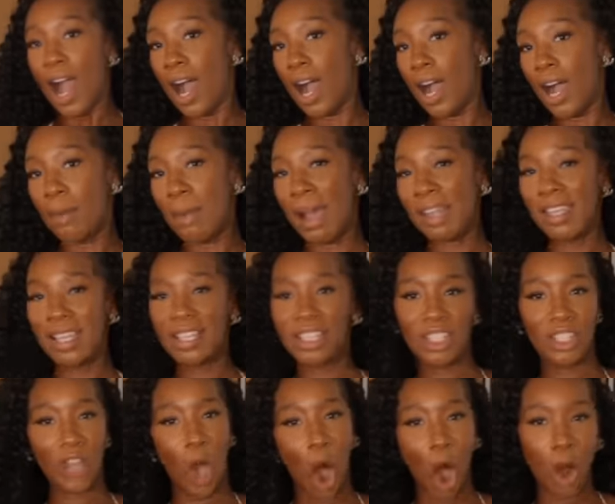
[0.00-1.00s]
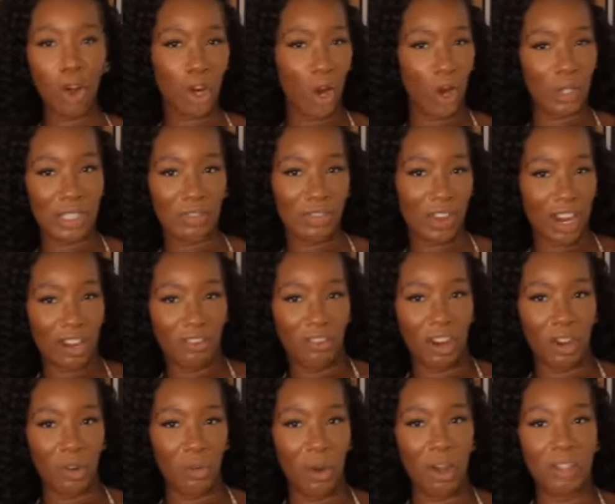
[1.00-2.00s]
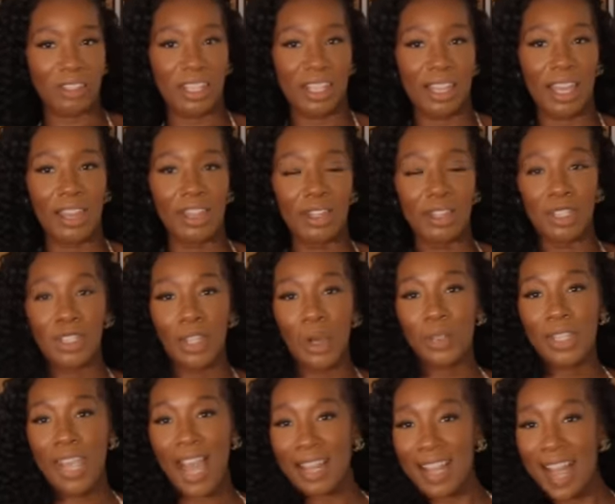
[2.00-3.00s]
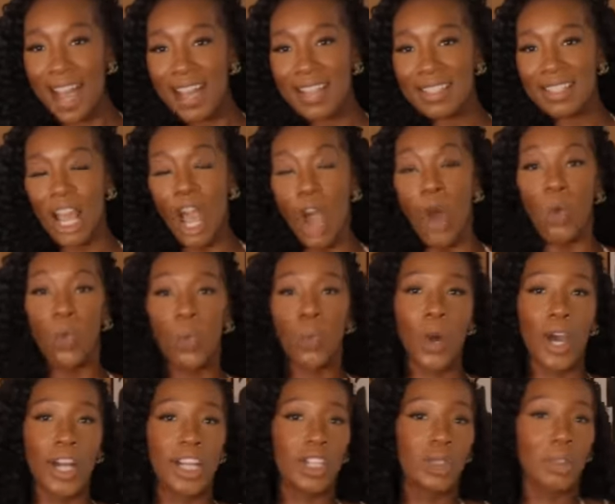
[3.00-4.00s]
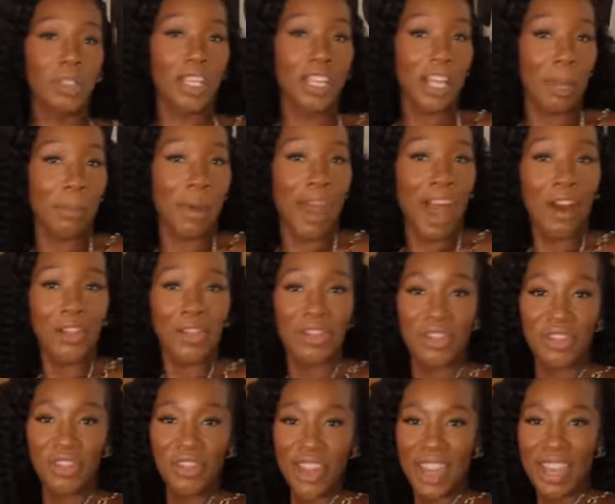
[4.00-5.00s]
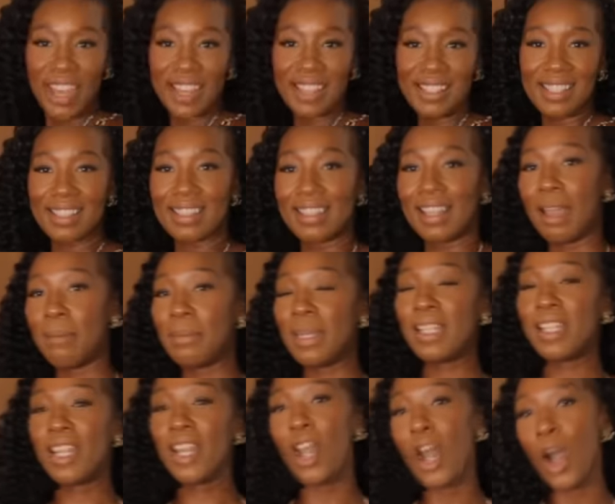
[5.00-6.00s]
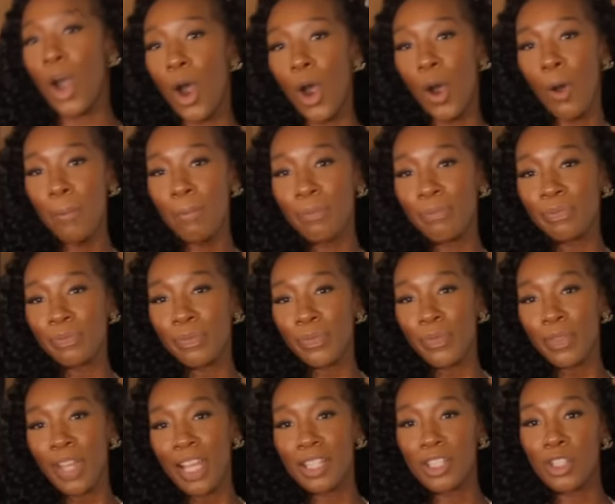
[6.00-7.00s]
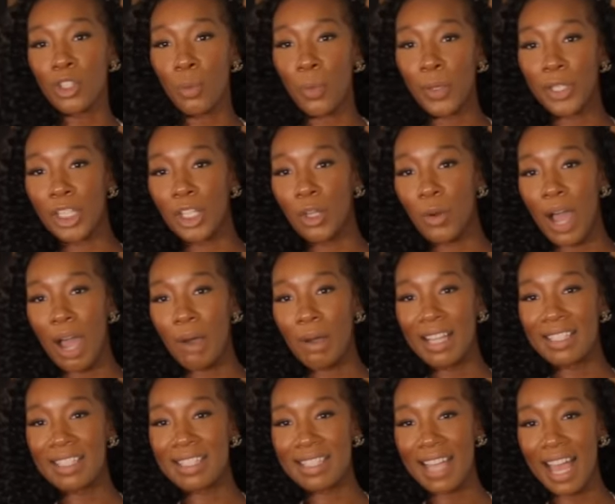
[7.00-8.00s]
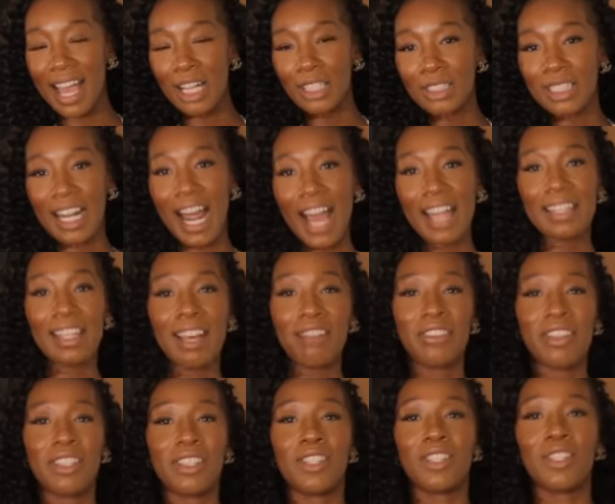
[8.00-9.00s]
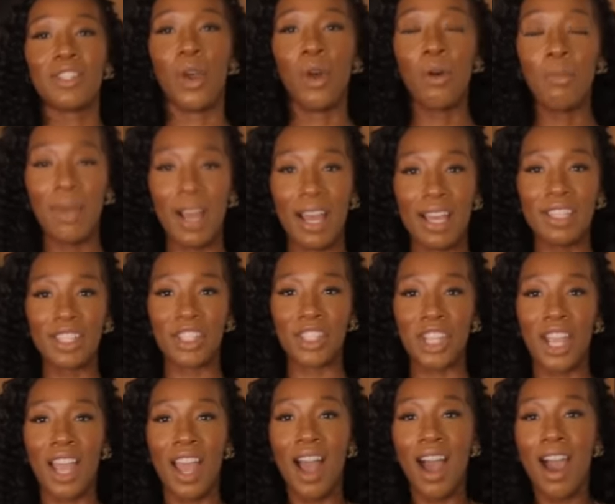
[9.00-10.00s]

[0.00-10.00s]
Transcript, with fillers: I think it just all goes very well together. So yeah, guys, what do you think about this? Let me know. It's super cute how I styled it. I love this so much.